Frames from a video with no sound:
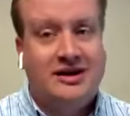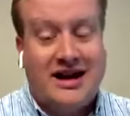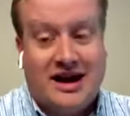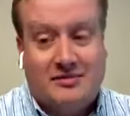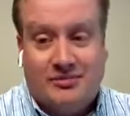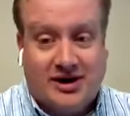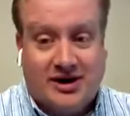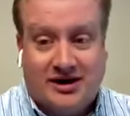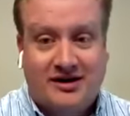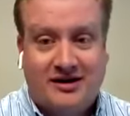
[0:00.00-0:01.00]
can't
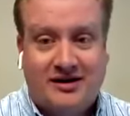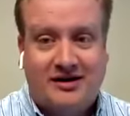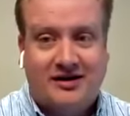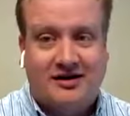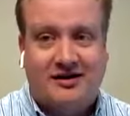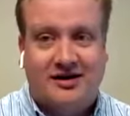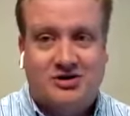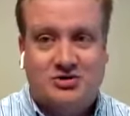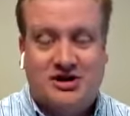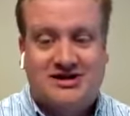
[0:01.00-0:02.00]
be
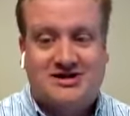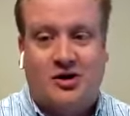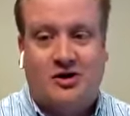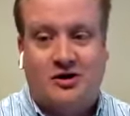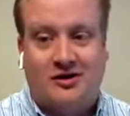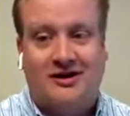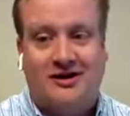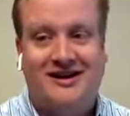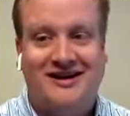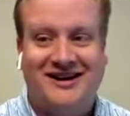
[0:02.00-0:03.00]
addressed all
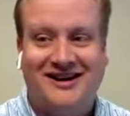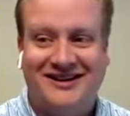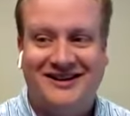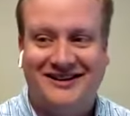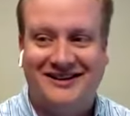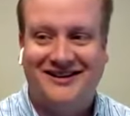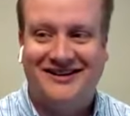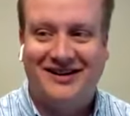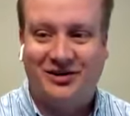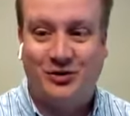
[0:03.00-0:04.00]
on
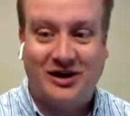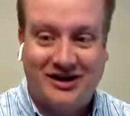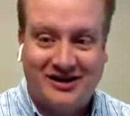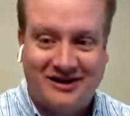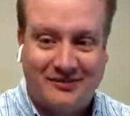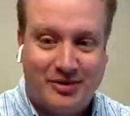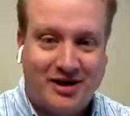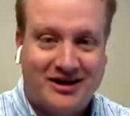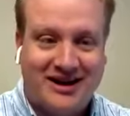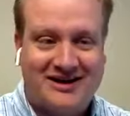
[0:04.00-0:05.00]
a quick
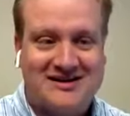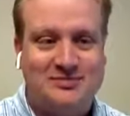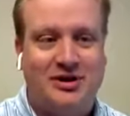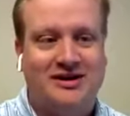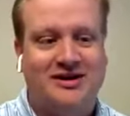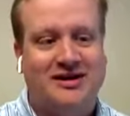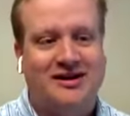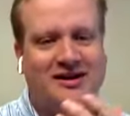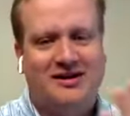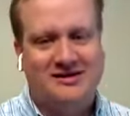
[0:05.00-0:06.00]
podcast, but
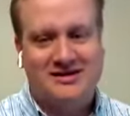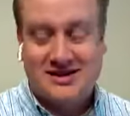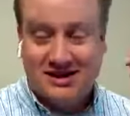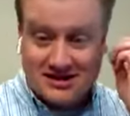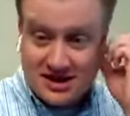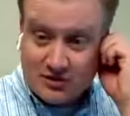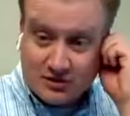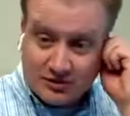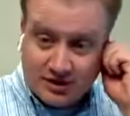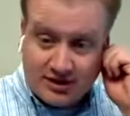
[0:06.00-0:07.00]
just in
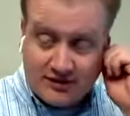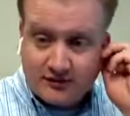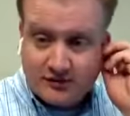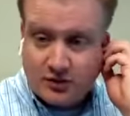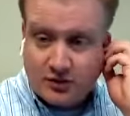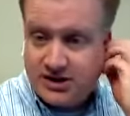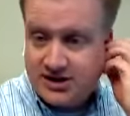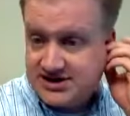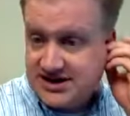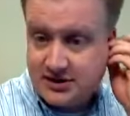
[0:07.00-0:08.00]
general, the difference between
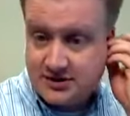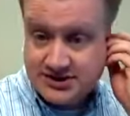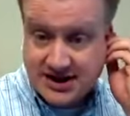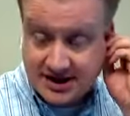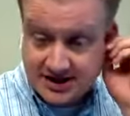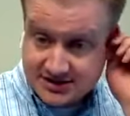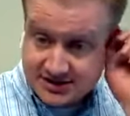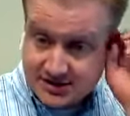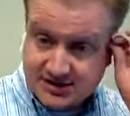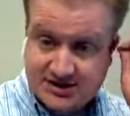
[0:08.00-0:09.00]
a sales
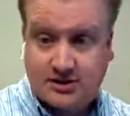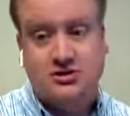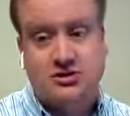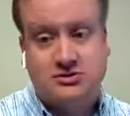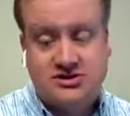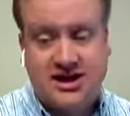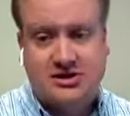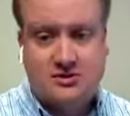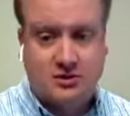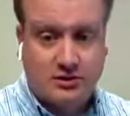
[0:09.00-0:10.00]
tax, a seller's use
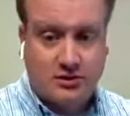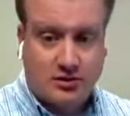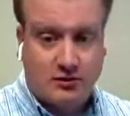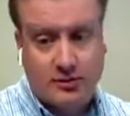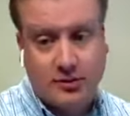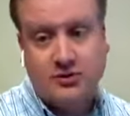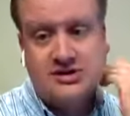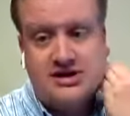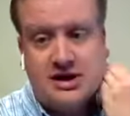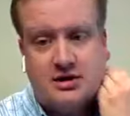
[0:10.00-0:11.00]
tax, or a
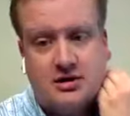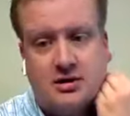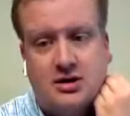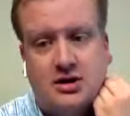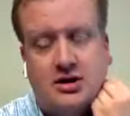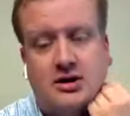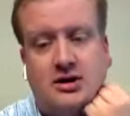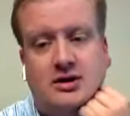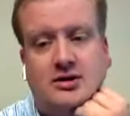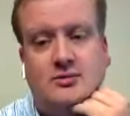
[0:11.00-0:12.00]
remote seller,
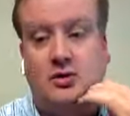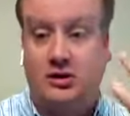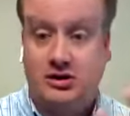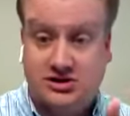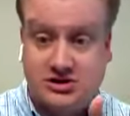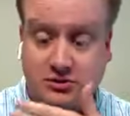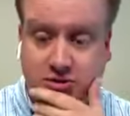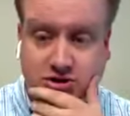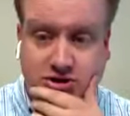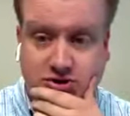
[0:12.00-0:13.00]
or a
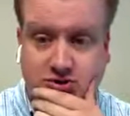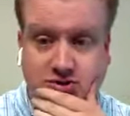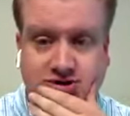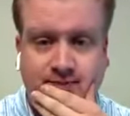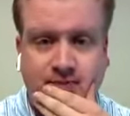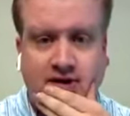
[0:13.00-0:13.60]
consumer's use.